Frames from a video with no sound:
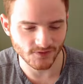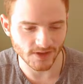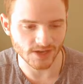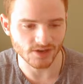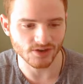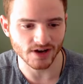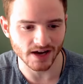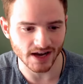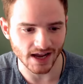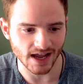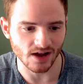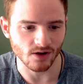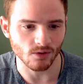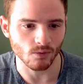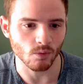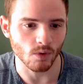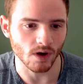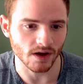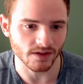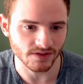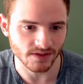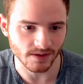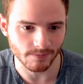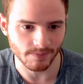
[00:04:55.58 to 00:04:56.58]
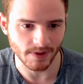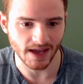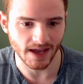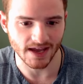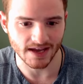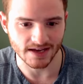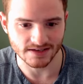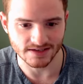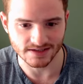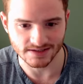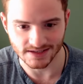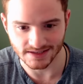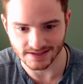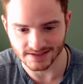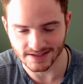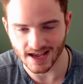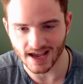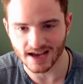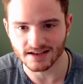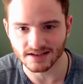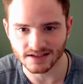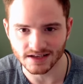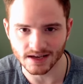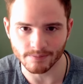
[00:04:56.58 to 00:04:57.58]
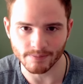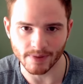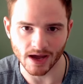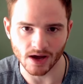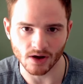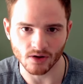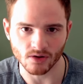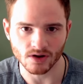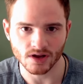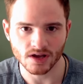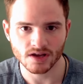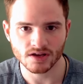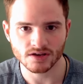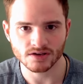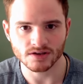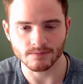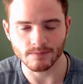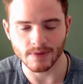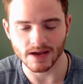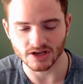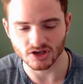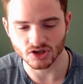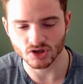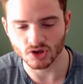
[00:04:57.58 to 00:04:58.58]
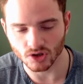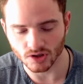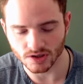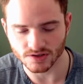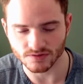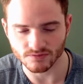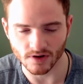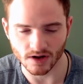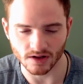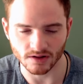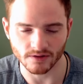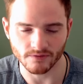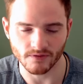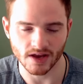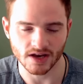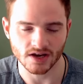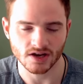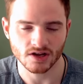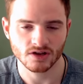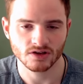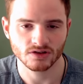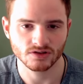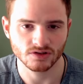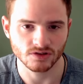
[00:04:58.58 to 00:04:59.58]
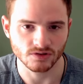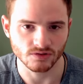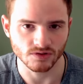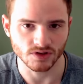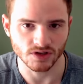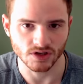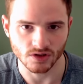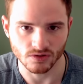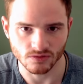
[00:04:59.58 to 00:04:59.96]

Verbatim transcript: figuring out what the page is exactly about to make sure it's relevant to the